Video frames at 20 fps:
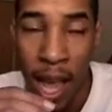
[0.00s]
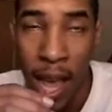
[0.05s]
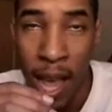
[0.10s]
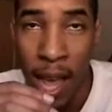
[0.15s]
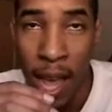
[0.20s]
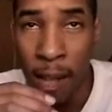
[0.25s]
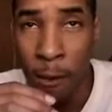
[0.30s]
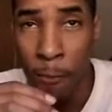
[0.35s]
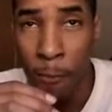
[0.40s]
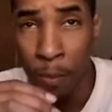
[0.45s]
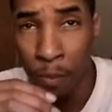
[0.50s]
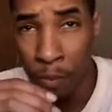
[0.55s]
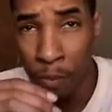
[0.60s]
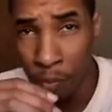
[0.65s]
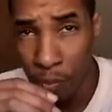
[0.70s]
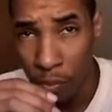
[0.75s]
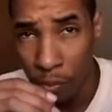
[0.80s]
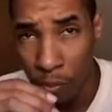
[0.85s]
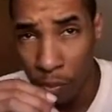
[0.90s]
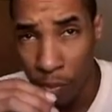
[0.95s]
And
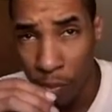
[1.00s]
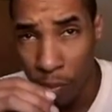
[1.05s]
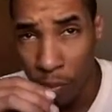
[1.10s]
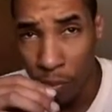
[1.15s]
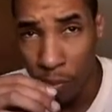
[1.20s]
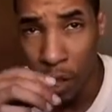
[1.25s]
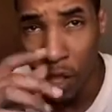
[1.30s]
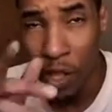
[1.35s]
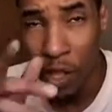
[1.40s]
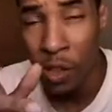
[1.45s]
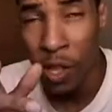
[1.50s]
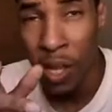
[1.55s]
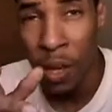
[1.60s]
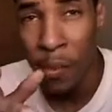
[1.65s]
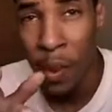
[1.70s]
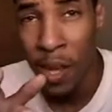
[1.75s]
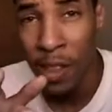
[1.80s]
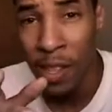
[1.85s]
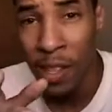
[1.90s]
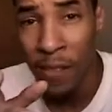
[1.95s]
the good
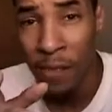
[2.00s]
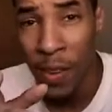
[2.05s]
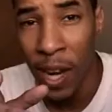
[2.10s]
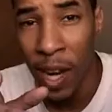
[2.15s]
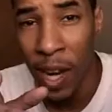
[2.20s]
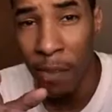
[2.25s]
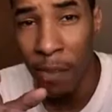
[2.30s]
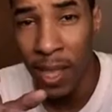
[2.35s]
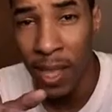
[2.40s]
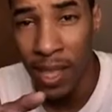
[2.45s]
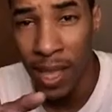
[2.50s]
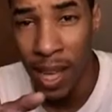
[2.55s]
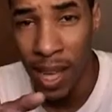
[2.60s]
thing about the environment